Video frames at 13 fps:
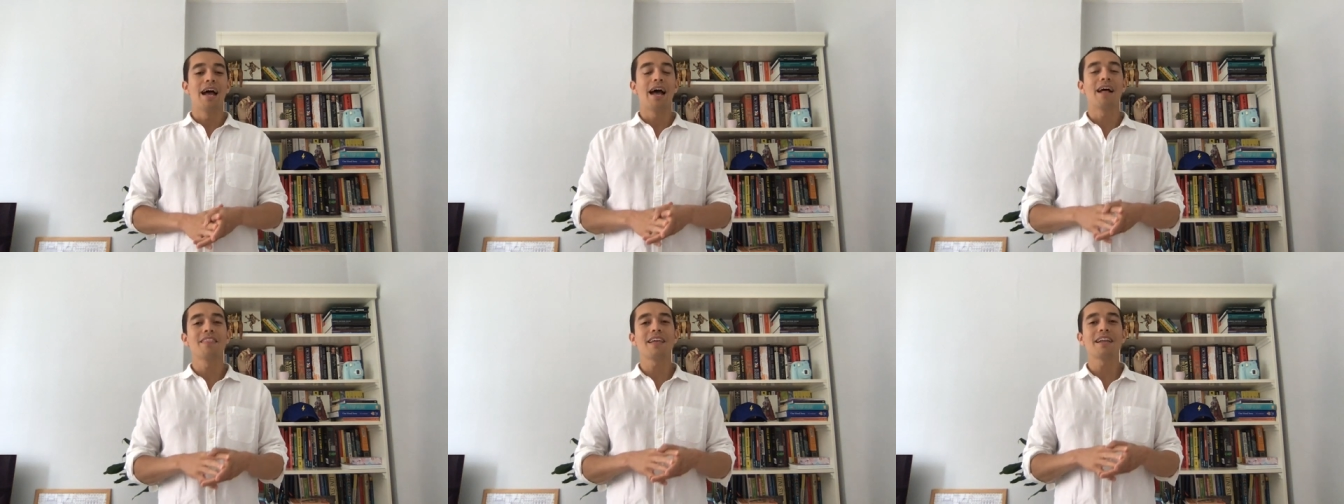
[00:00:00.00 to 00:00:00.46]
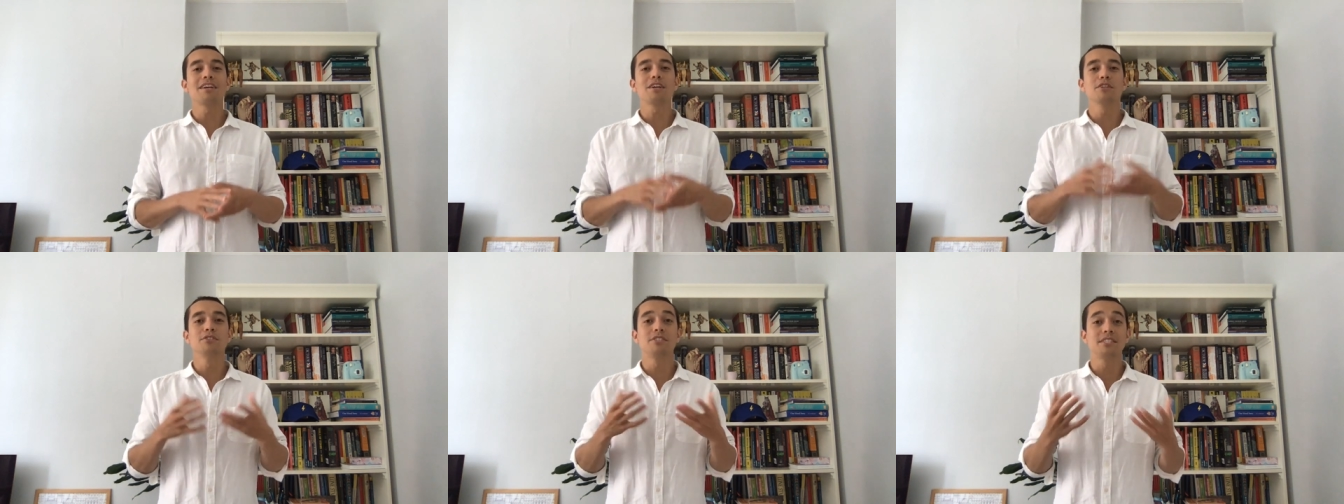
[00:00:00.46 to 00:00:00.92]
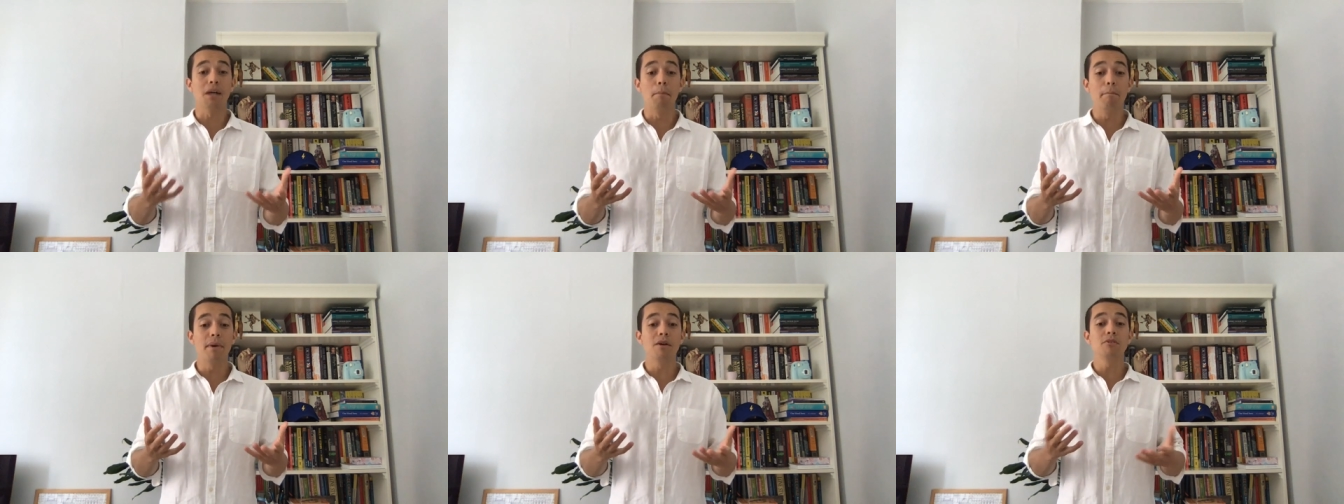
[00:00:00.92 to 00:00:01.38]
and that includes
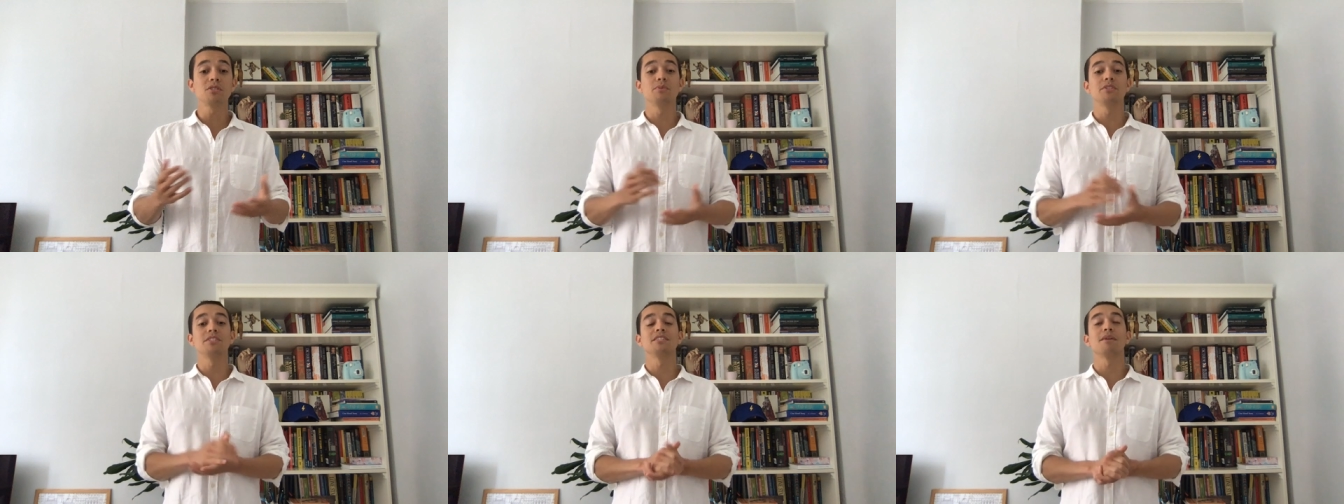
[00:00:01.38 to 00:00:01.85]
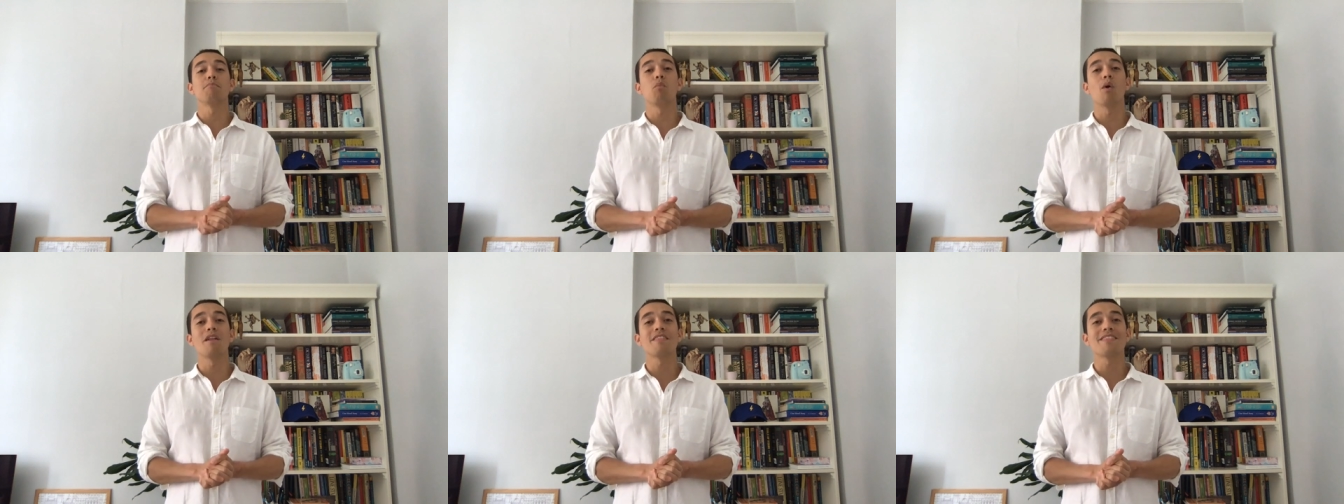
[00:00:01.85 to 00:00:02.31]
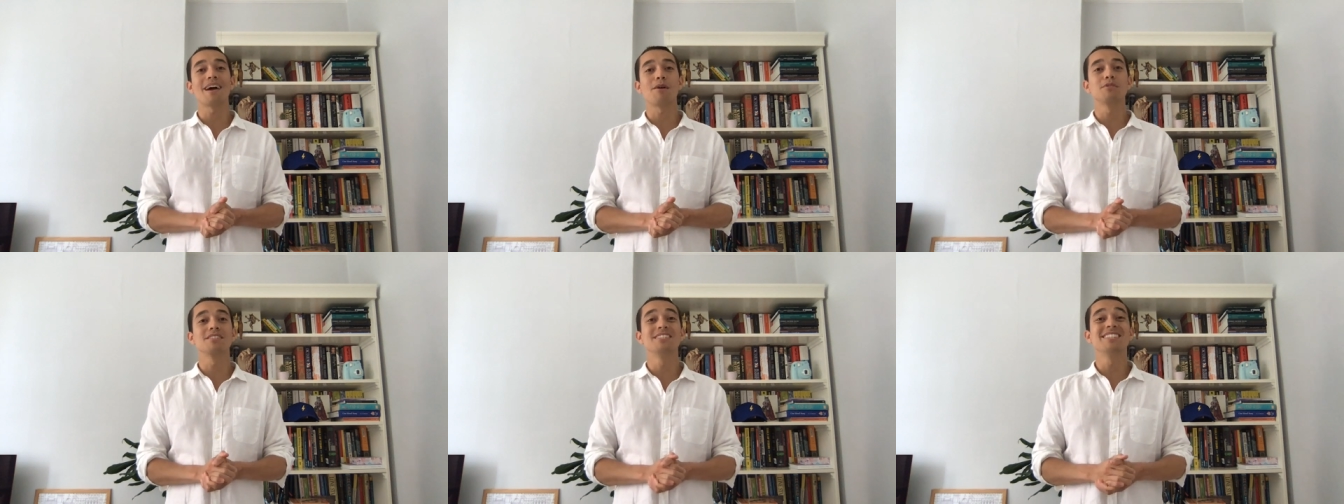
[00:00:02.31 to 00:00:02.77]
dumbbells, which is up
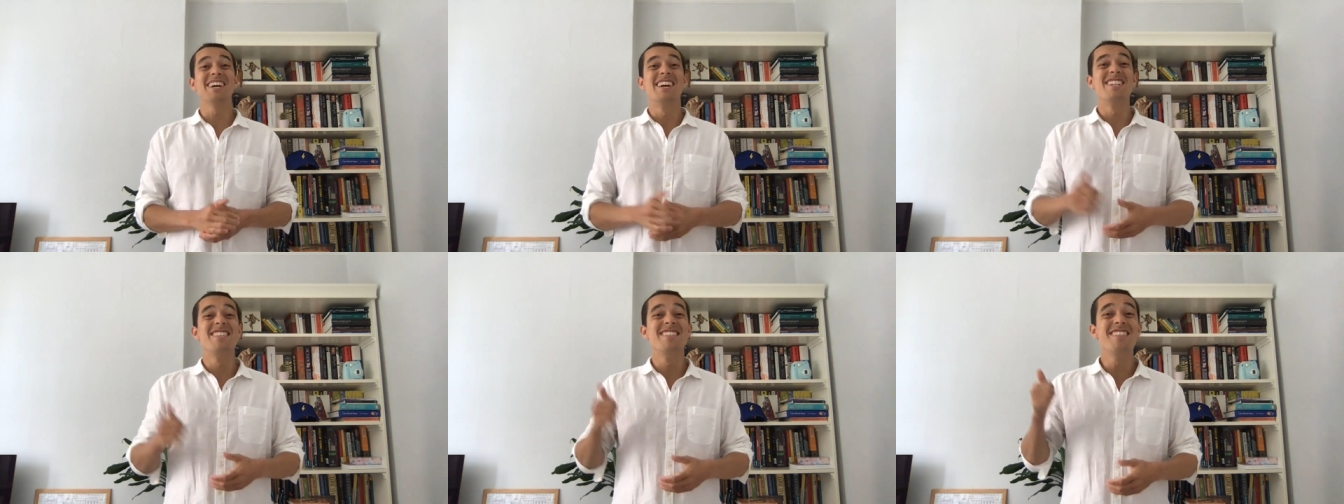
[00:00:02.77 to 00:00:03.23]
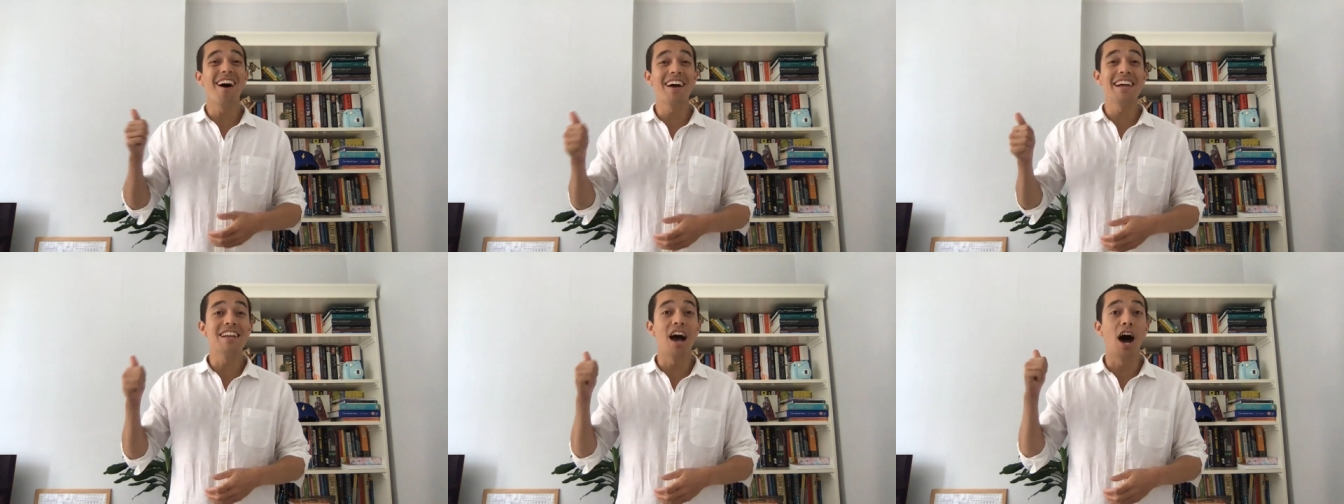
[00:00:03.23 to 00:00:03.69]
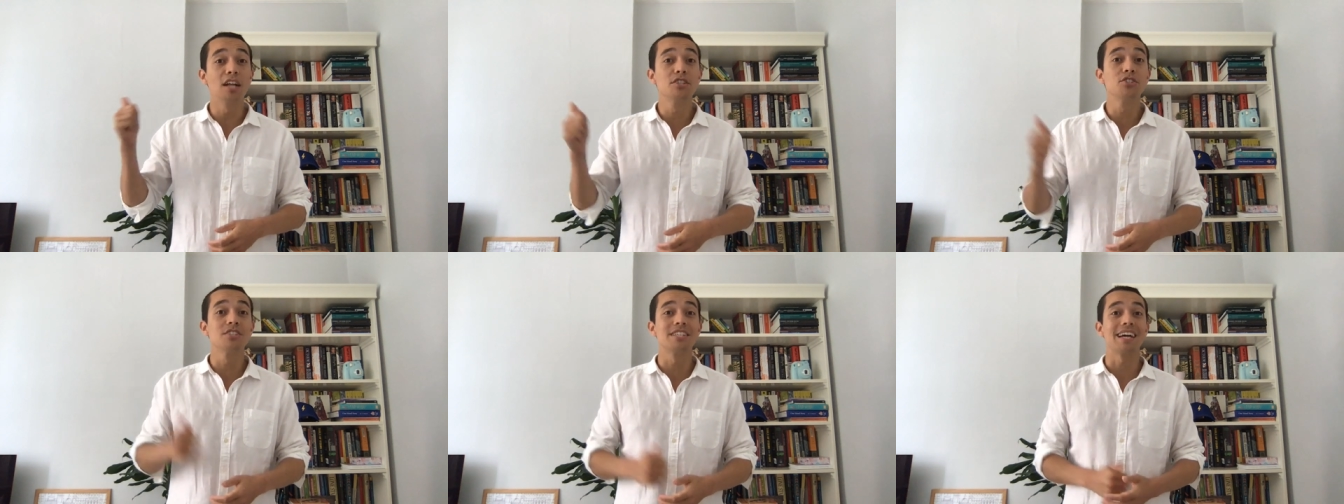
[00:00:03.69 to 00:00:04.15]

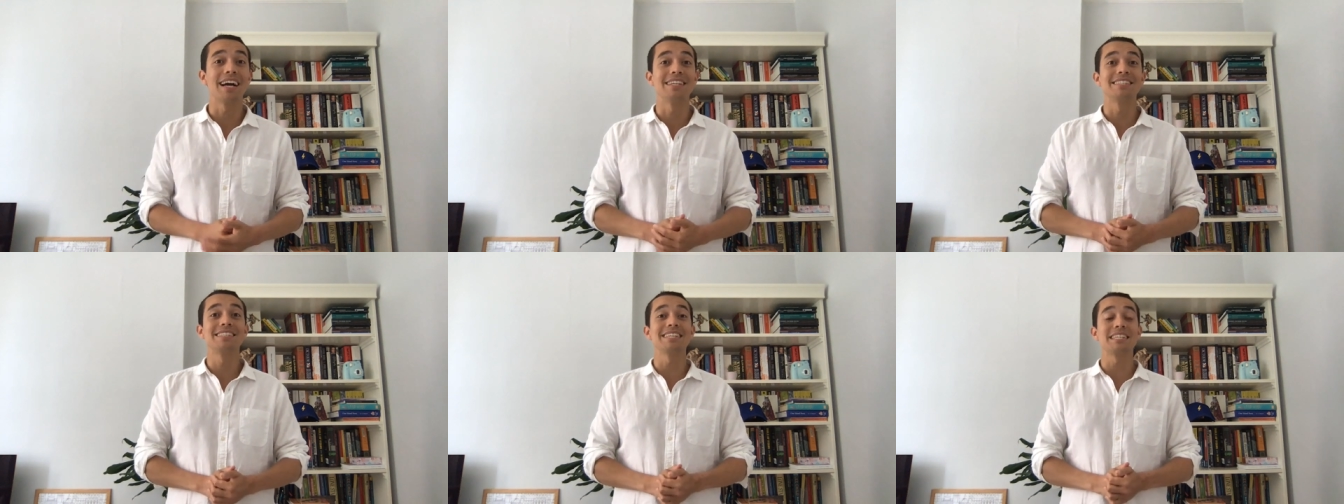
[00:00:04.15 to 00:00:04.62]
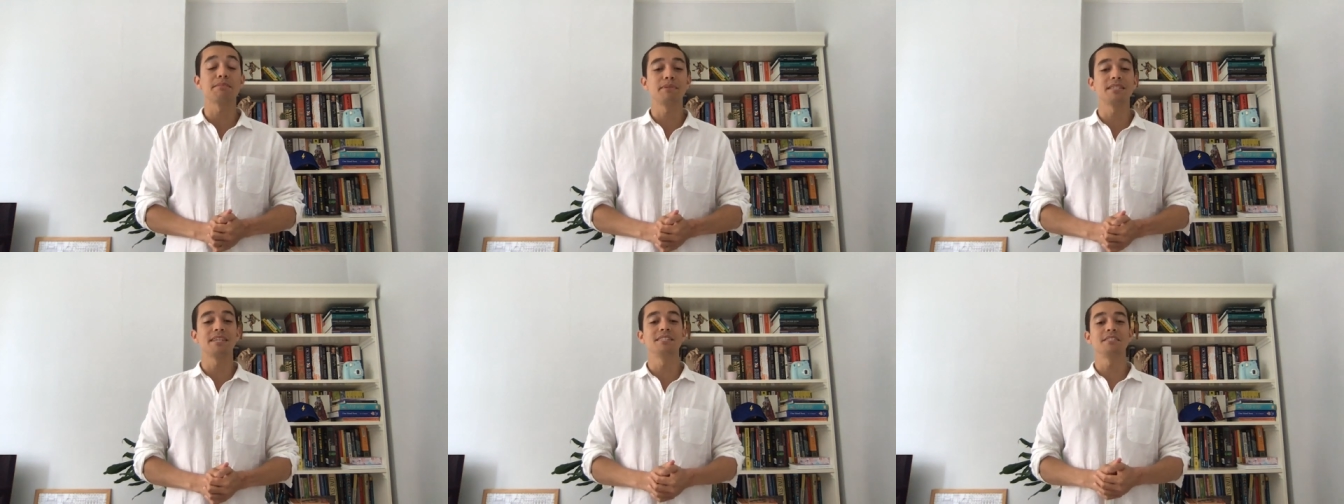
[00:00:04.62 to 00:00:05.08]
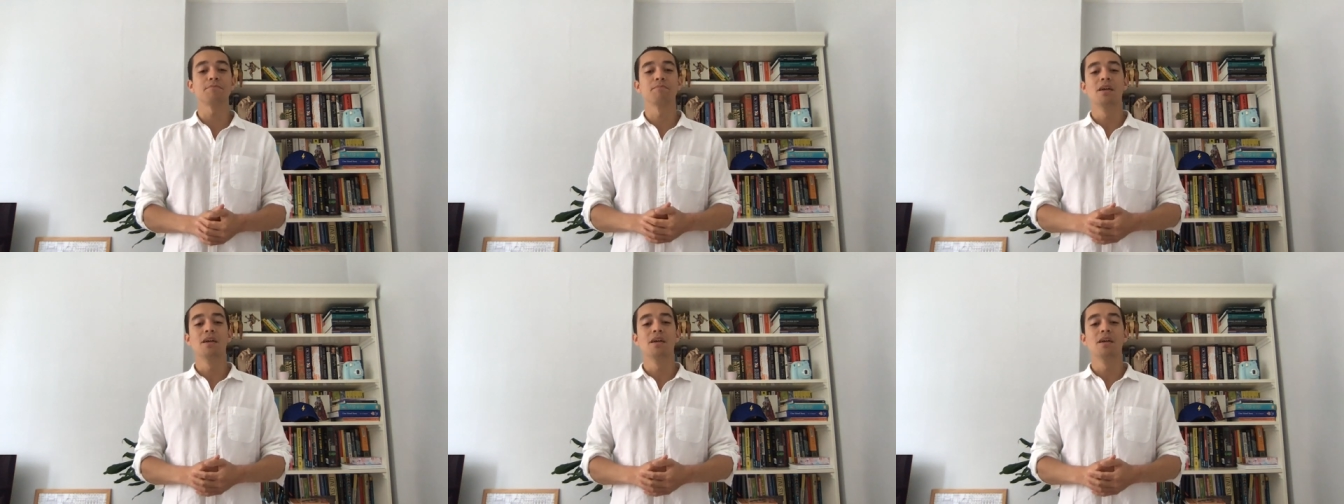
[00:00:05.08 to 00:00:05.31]
1,906%.